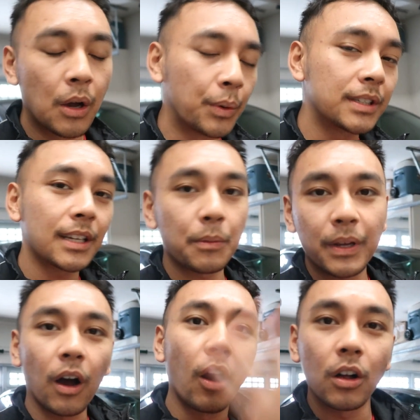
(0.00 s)
which is going to
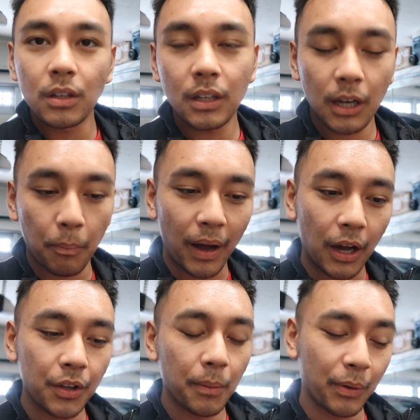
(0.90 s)
be all
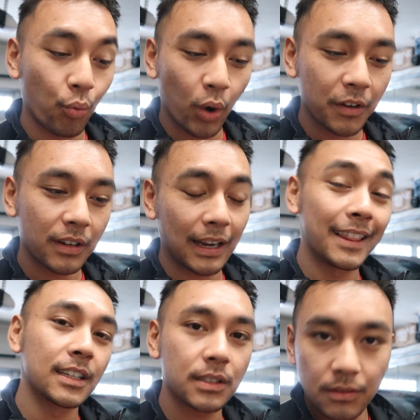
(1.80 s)
compiled up in
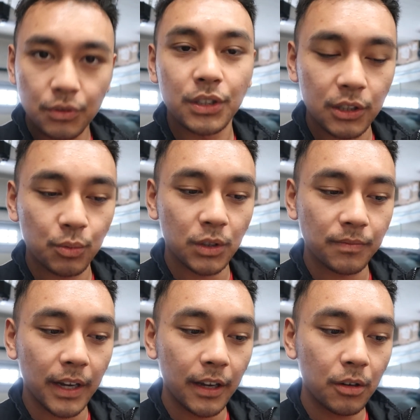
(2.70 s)
this one
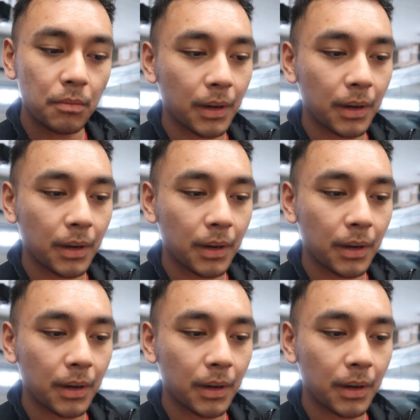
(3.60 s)
video.